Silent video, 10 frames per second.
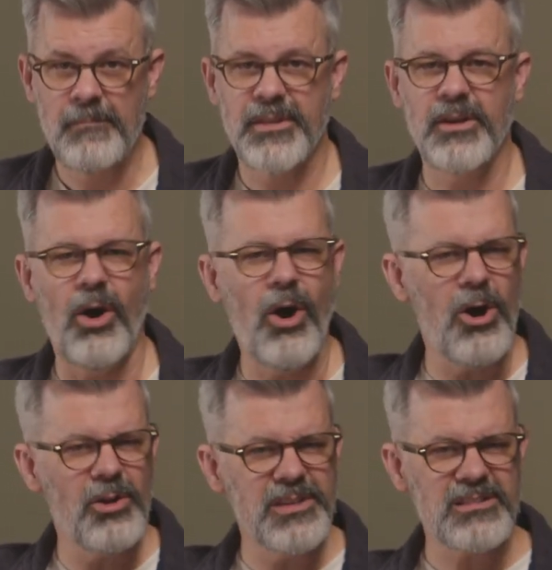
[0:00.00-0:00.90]
And
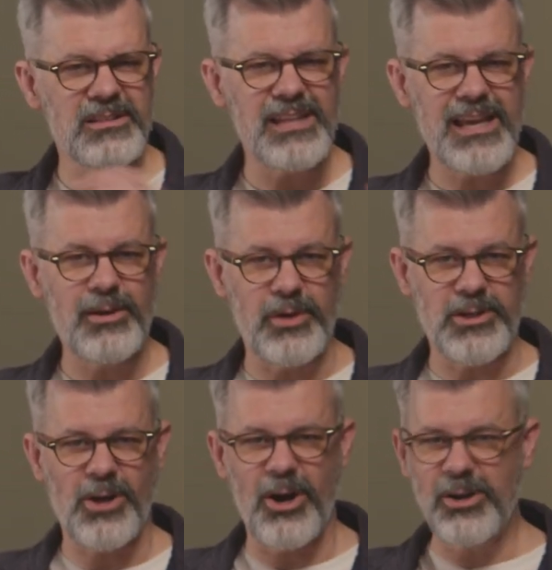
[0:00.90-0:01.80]
all this
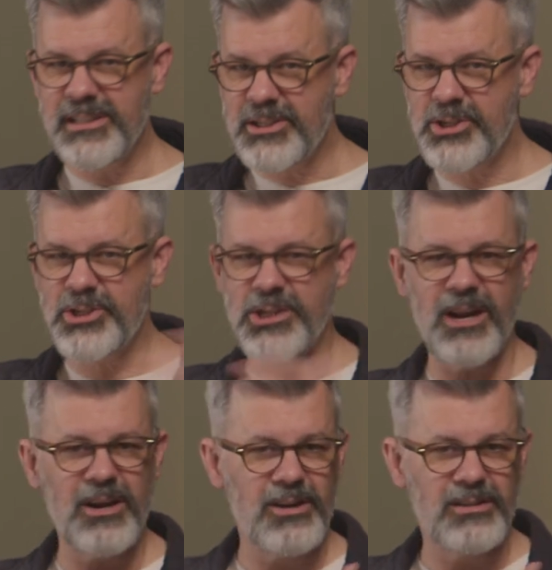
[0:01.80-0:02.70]
language, all this
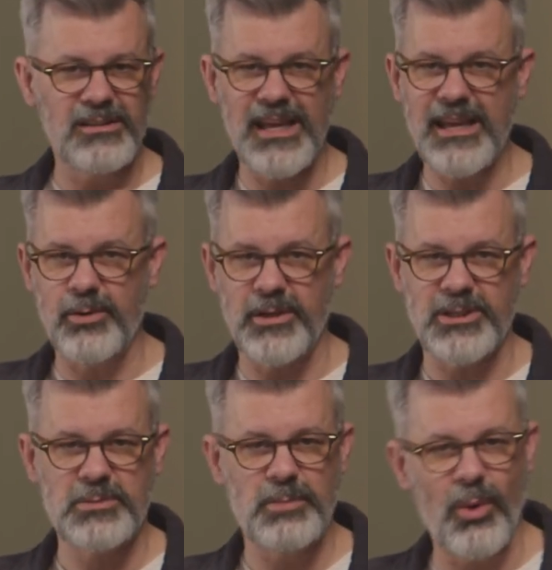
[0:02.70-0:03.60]
shared language
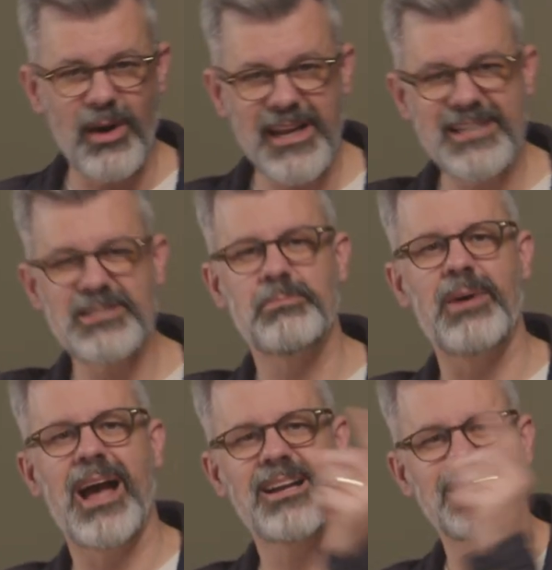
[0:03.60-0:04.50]
is pointing us
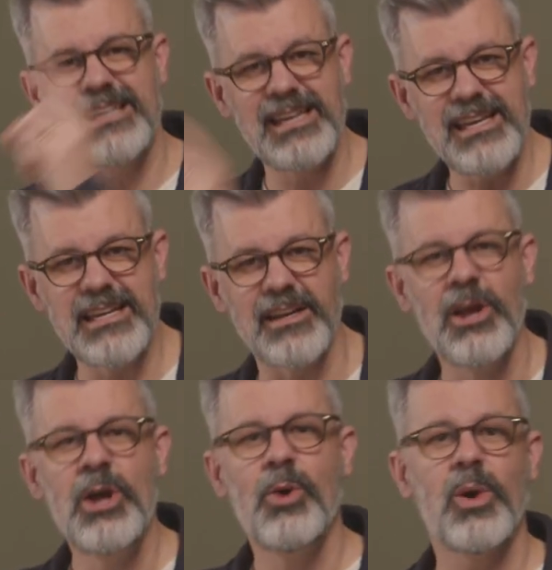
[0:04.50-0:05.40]
back to Eden,
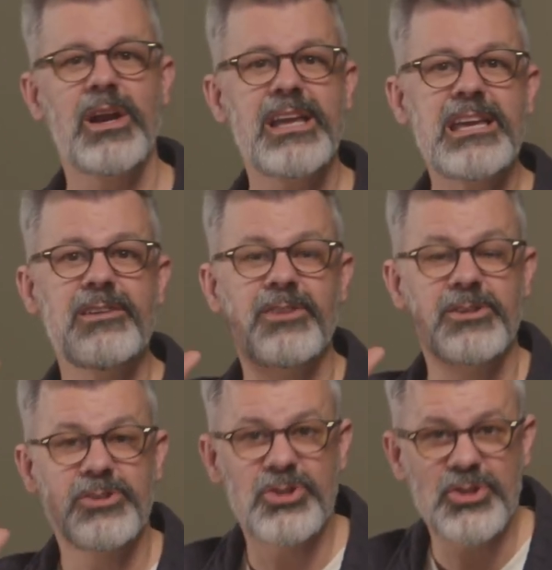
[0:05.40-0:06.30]
where Eve
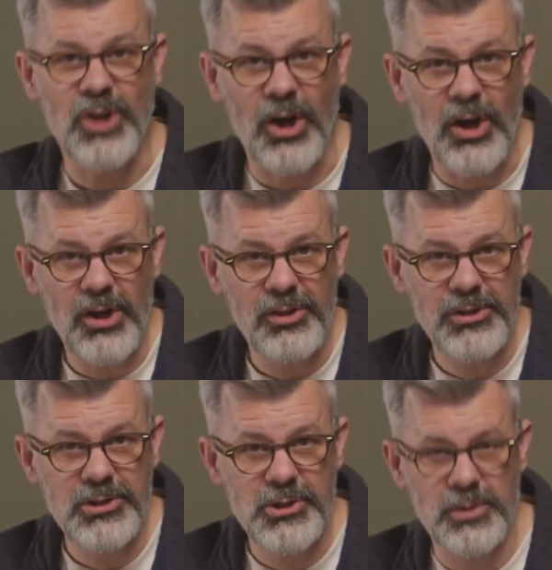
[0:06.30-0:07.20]
saw the
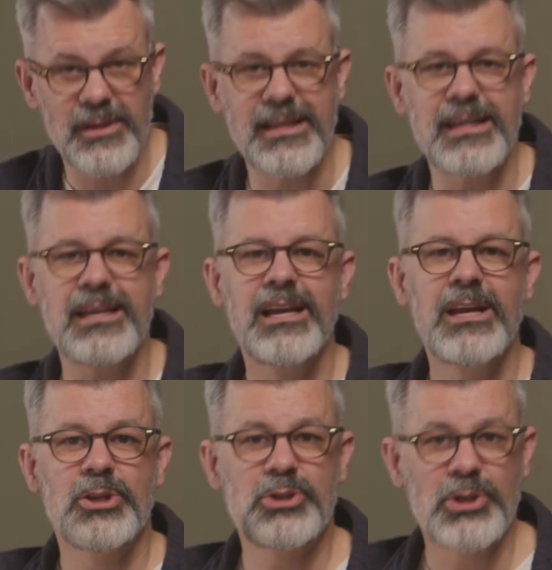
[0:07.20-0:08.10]
tree,
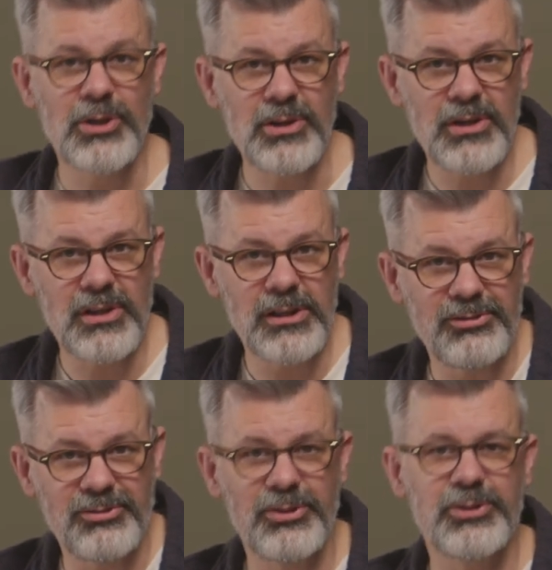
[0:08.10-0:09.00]
took the
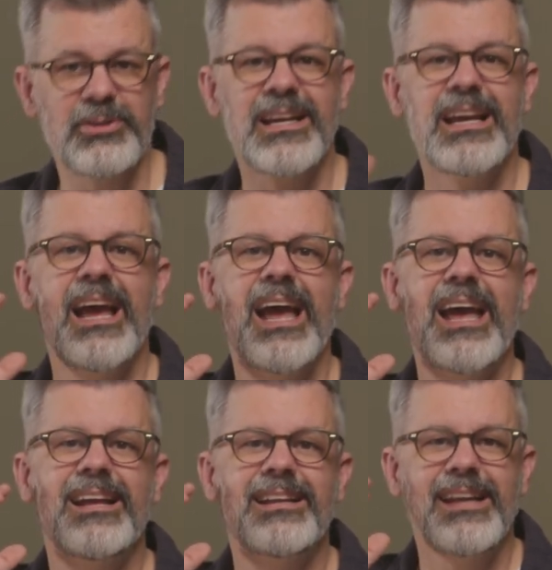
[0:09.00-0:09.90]
fruit,
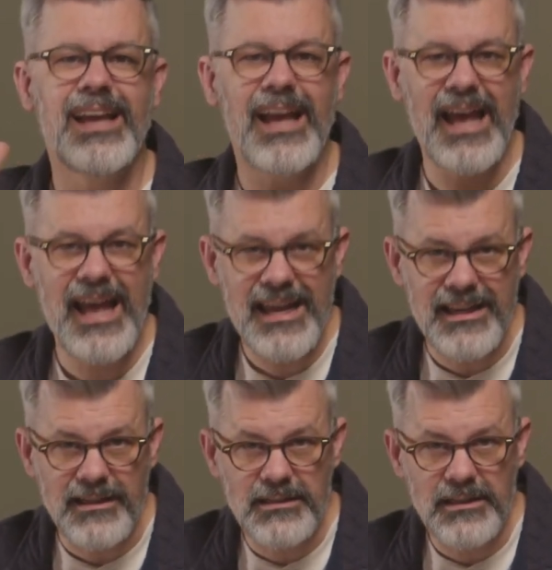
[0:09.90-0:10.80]
and
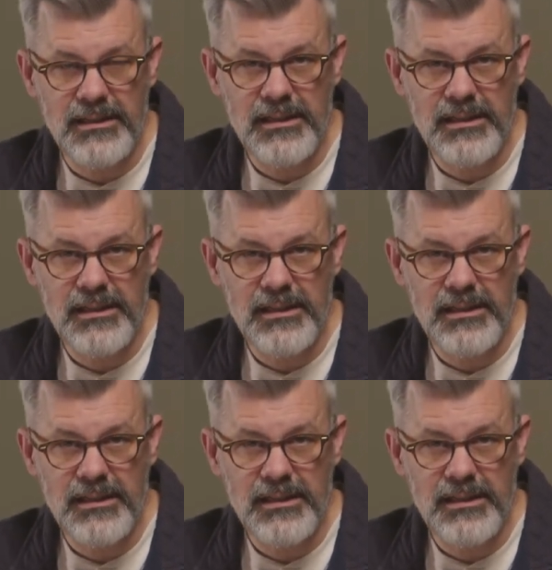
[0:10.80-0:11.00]
ate.